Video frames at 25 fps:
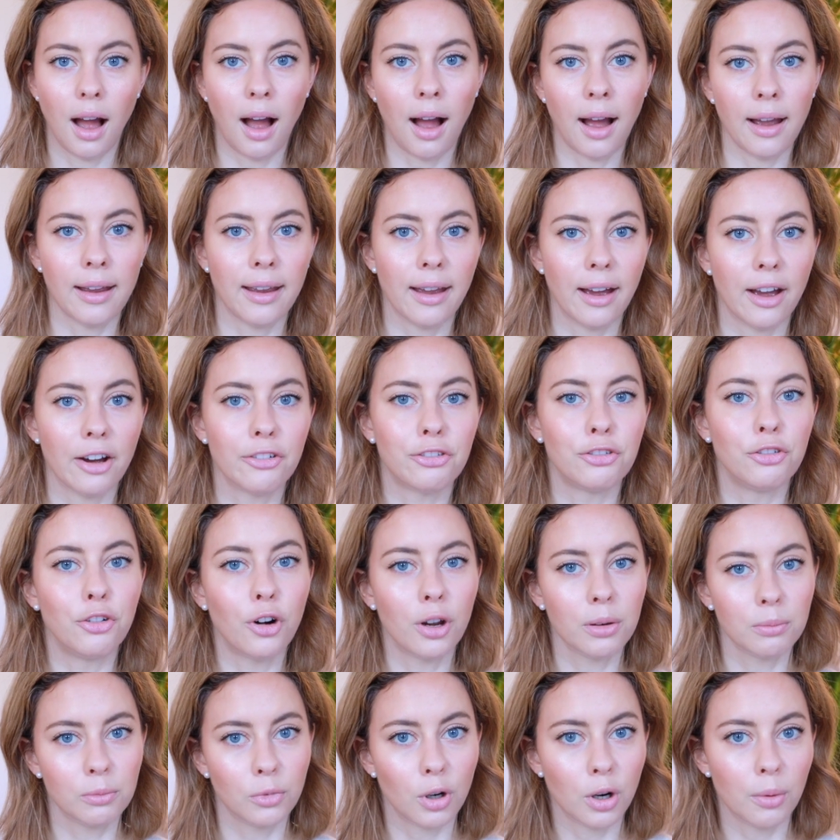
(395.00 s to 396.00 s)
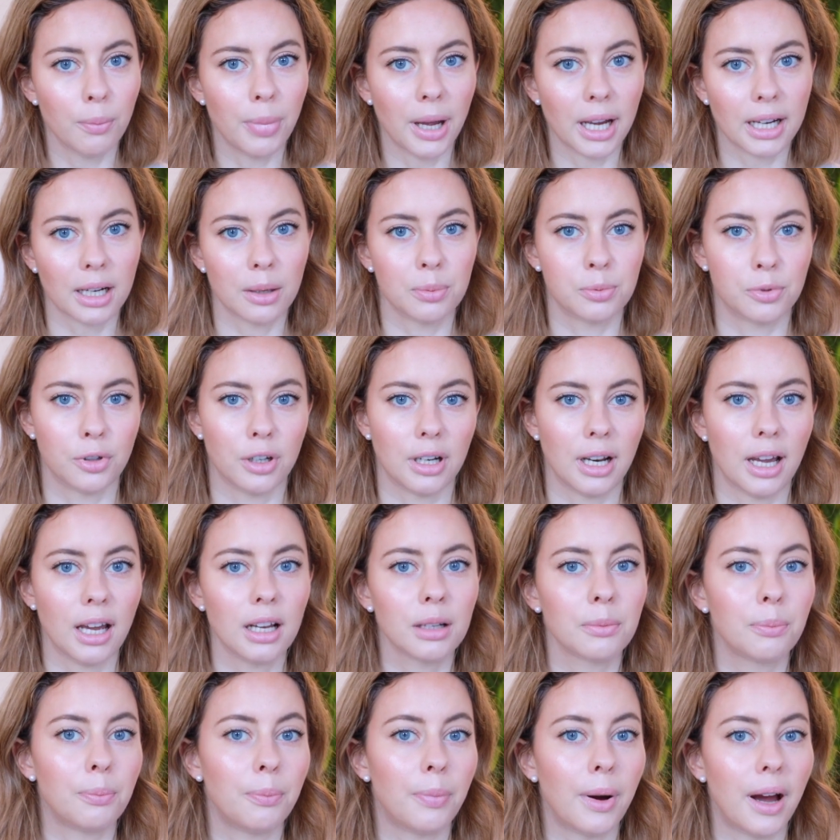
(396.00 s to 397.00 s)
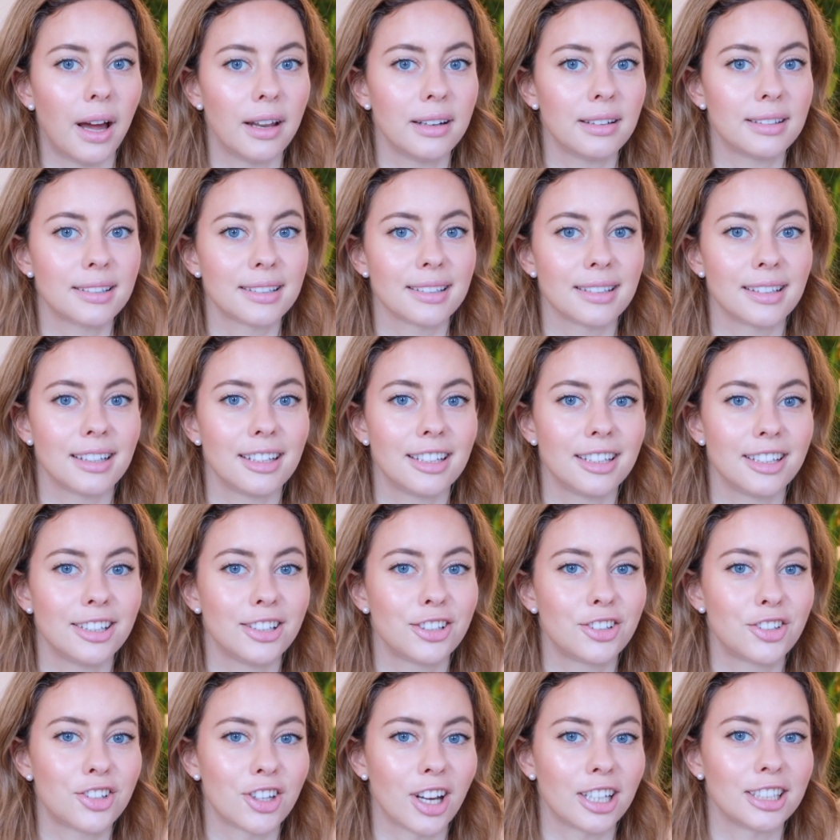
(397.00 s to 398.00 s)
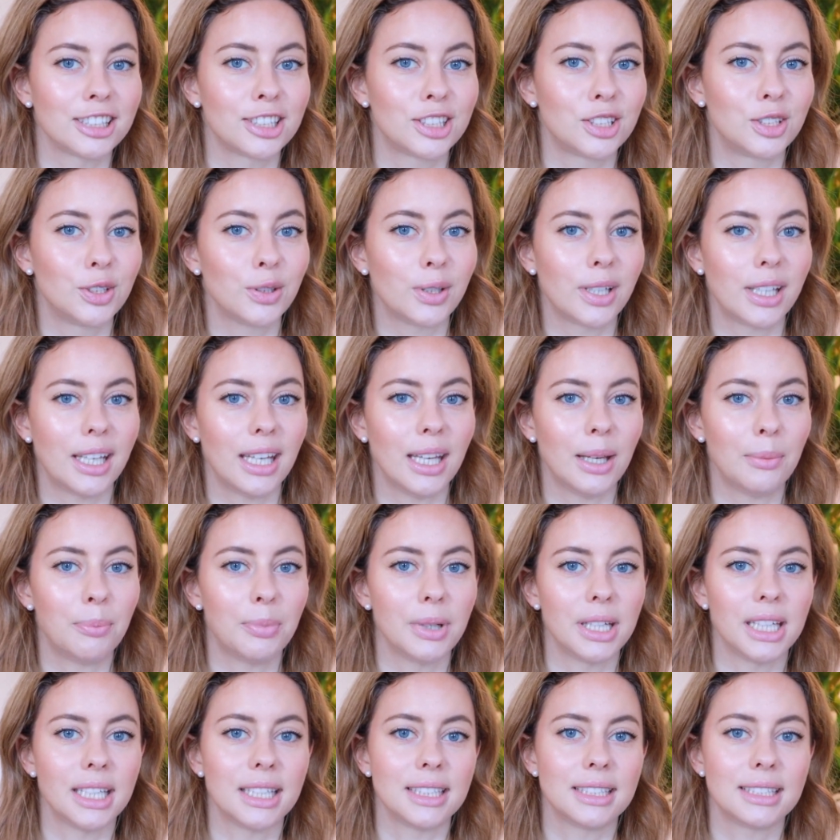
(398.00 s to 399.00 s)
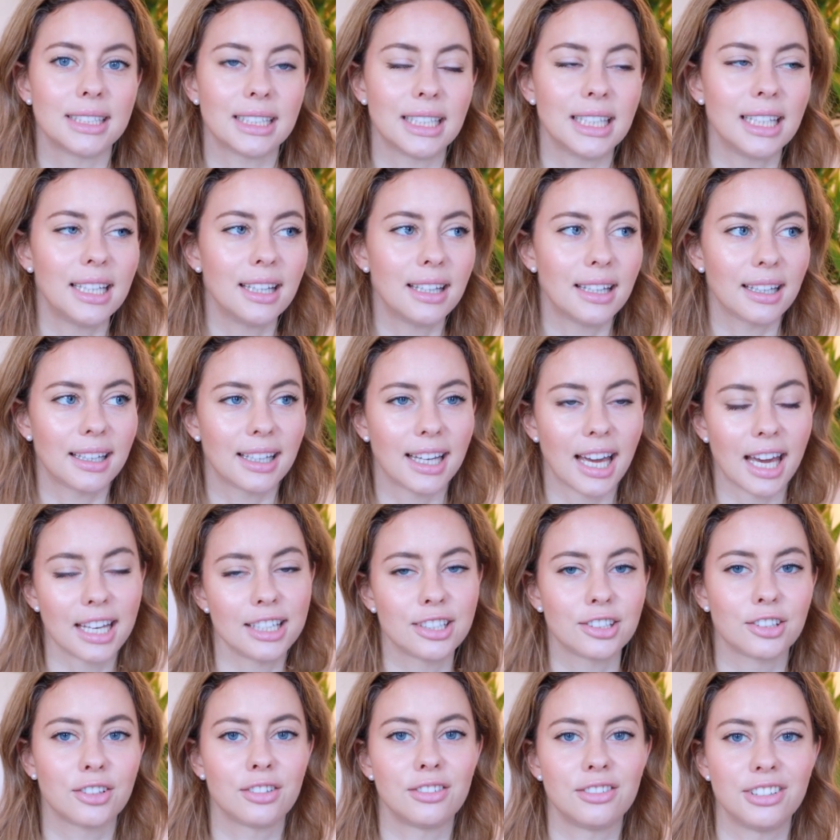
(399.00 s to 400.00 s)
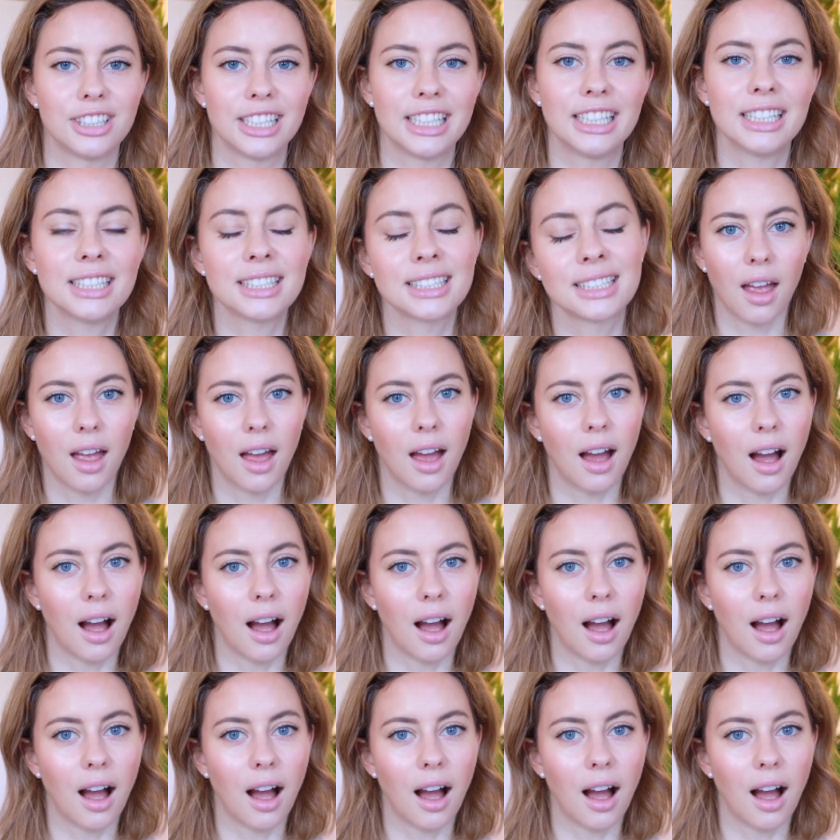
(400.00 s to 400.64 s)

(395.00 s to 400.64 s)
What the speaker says: I have one more Becca product, but just to keep it in the categories,